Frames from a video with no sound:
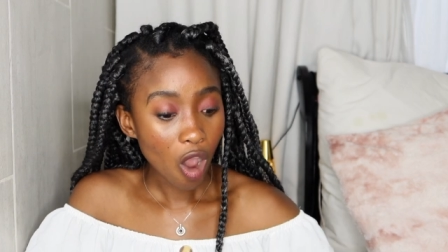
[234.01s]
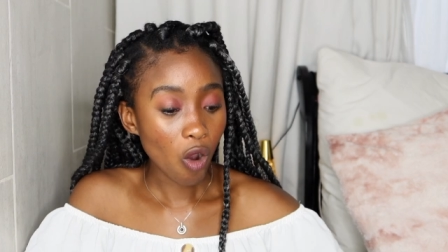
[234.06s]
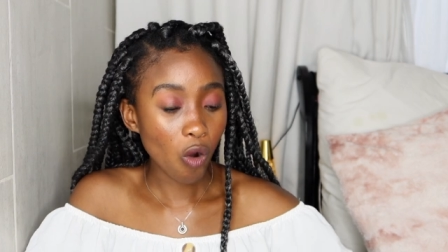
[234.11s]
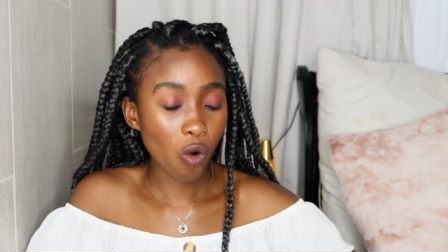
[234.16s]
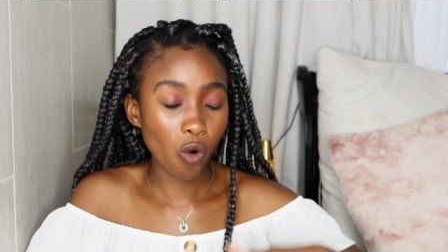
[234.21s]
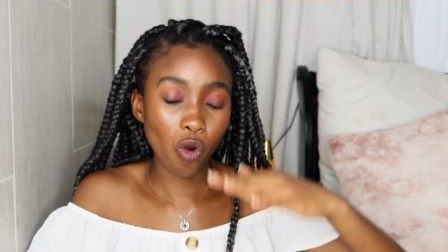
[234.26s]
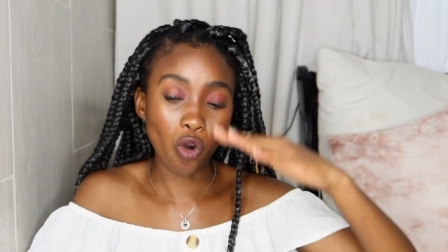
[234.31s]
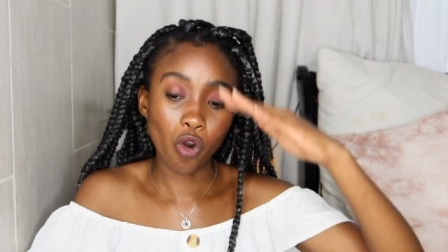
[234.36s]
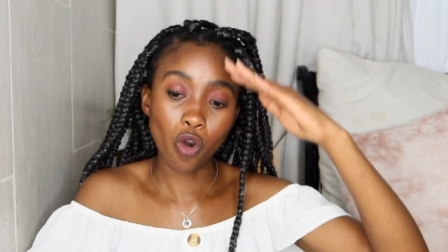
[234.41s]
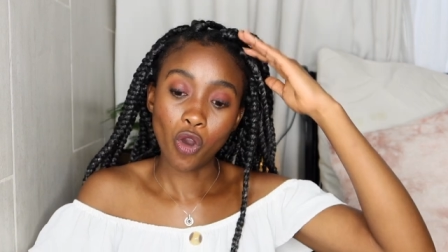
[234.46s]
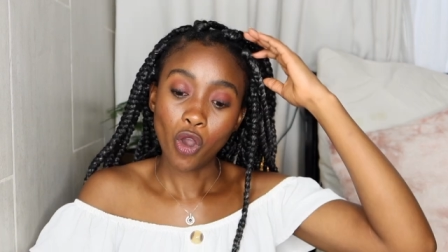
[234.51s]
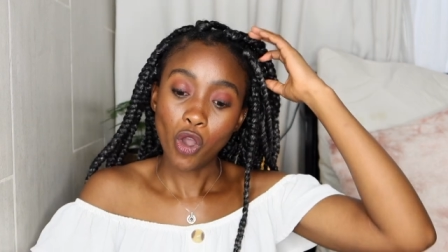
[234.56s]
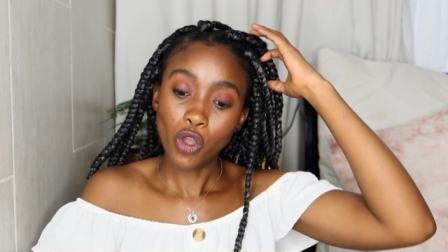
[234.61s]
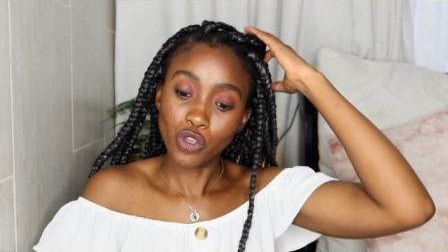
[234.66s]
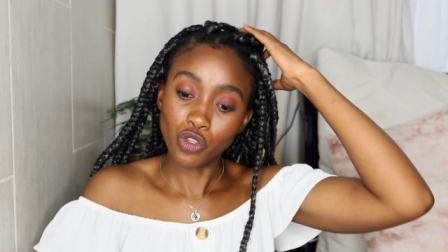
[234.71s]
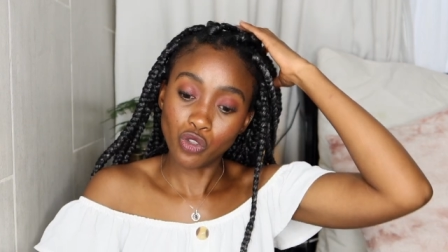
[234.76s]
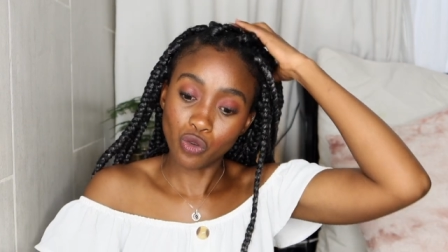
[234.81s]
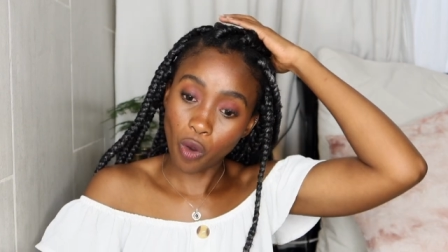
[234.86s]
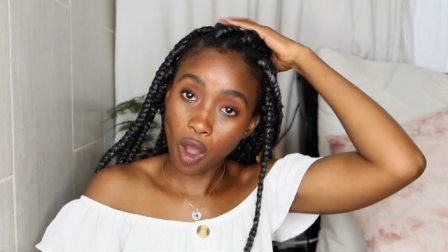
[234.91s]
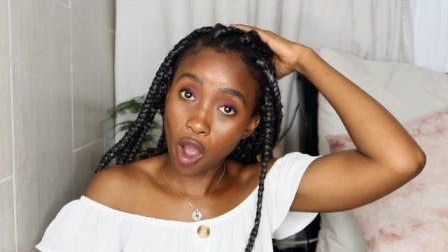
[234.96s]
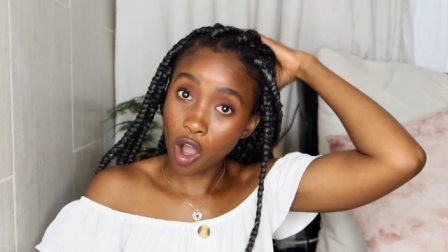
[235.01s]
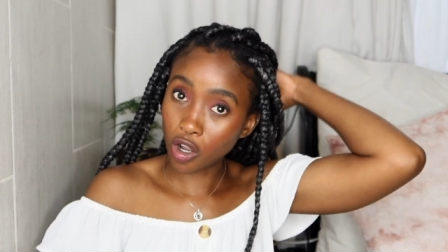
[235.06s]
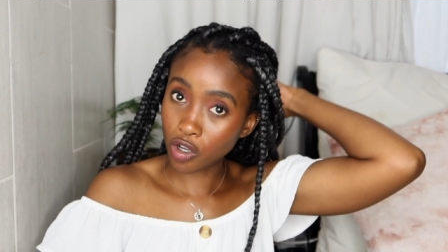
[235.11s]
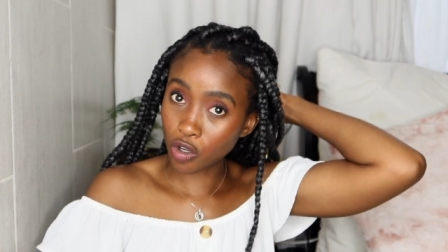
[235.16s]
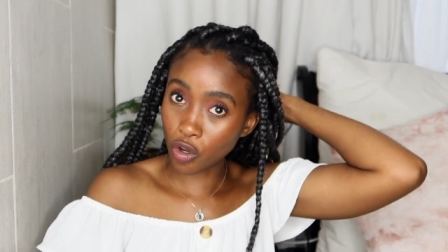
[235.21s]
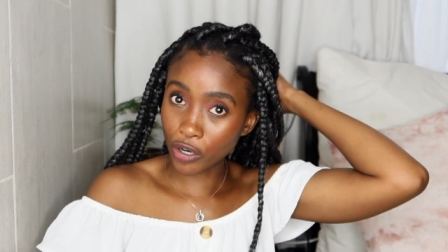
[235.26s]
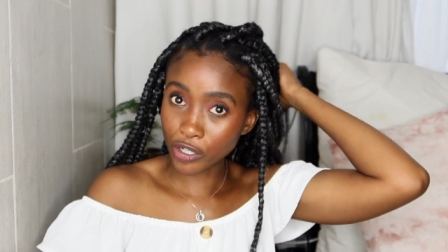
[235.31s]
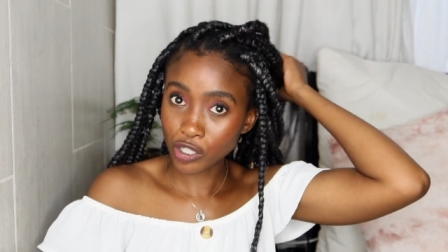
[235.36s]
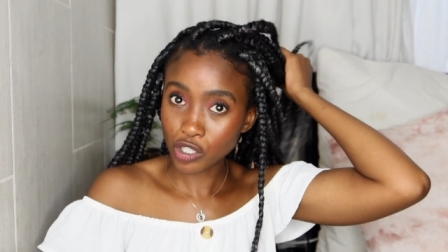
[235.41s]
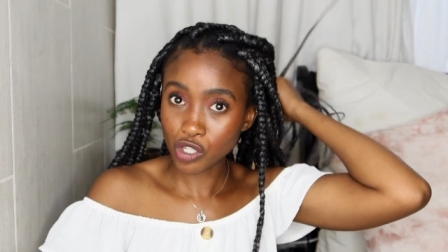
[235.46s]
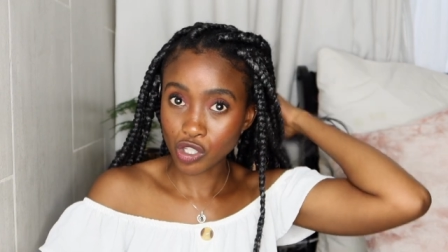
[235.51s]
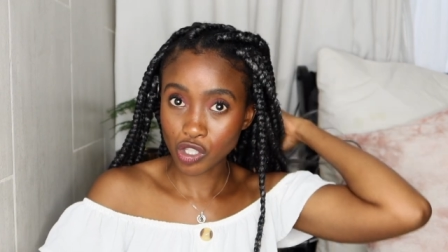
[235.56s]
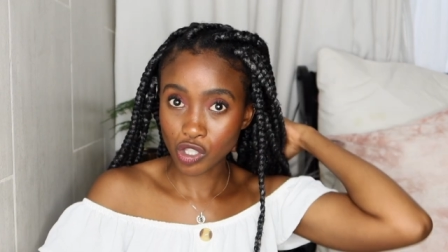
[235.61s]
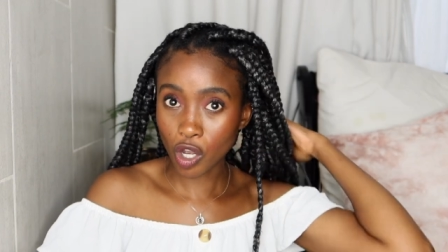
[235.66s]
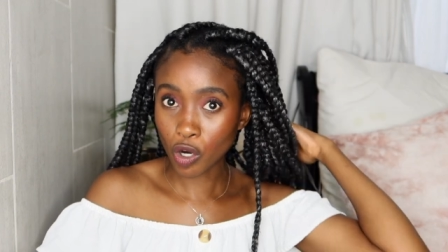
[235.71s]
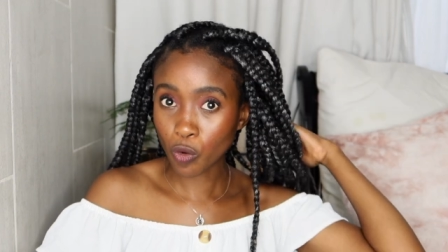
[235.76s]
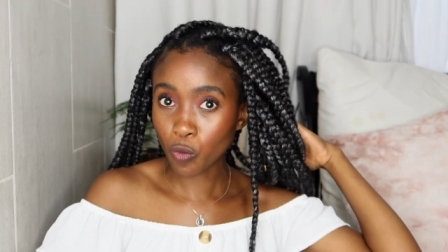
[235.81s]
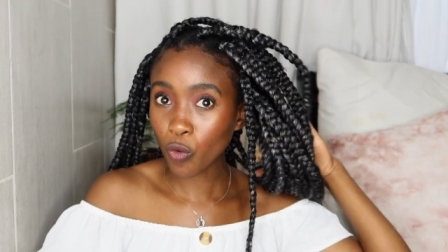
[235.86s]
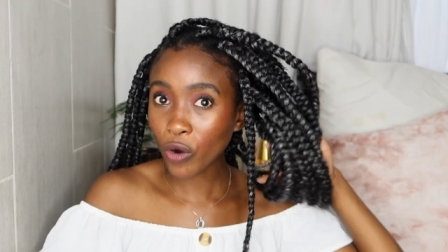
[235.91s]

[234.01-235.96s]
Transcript: or you are going to start